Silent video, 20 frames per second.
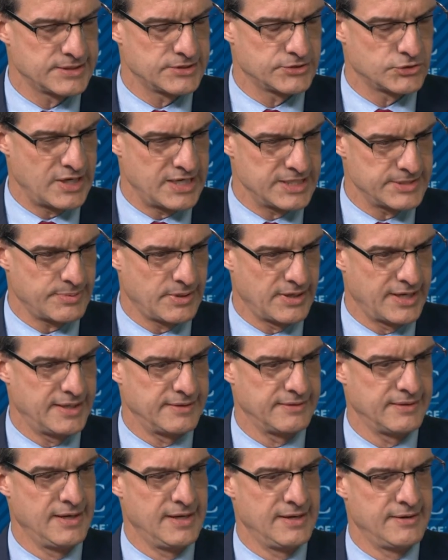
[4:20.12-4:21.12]

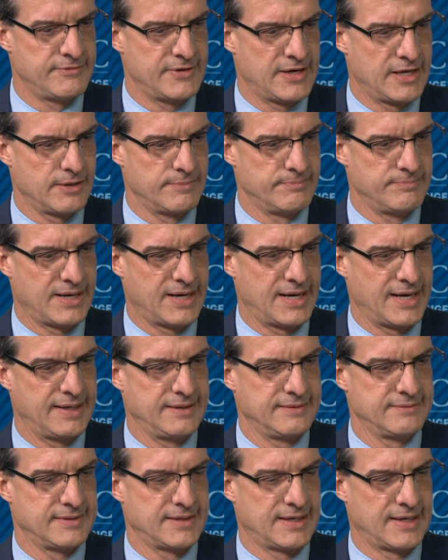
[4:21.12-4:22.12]
transplant followed
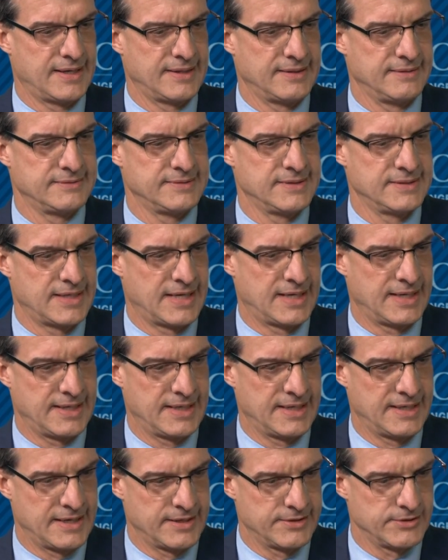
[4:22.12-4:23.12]
by
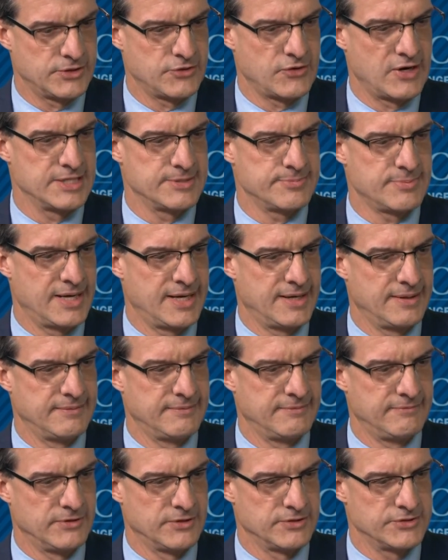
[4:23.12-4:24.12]
another transplant
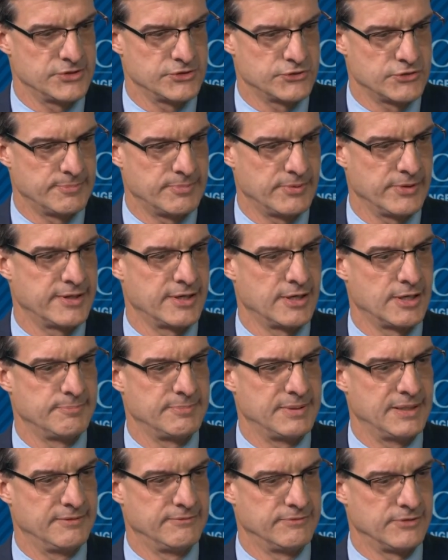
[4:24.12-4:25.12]
versus triple
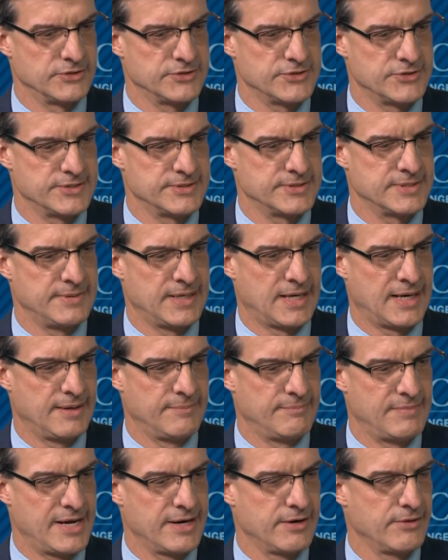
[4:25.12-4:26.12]
therapy versus
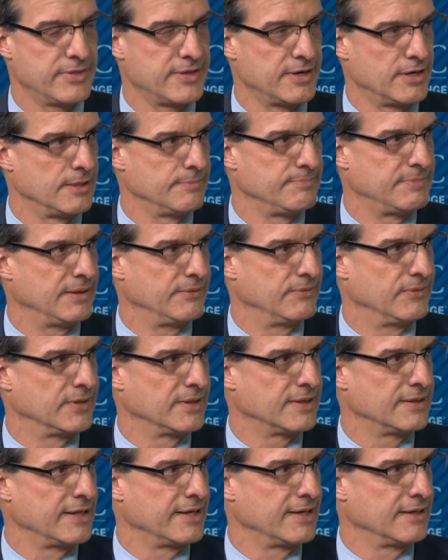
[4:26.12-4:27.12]
monotherapy
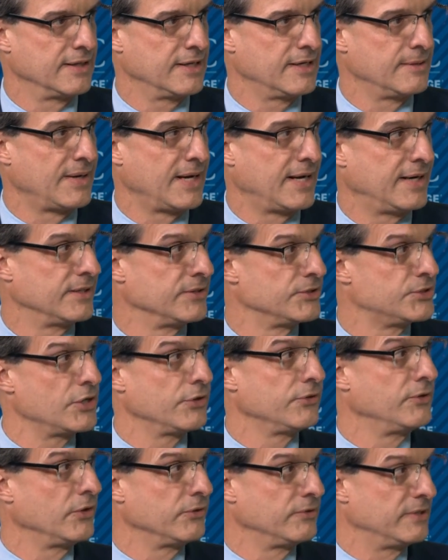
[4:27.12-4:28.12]
with lenalidomide, and
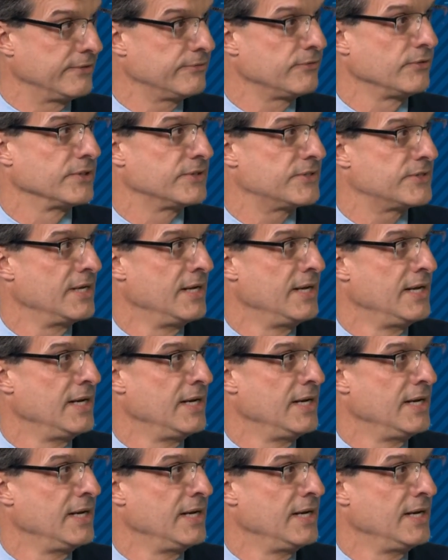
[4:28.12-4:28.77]
showed no difference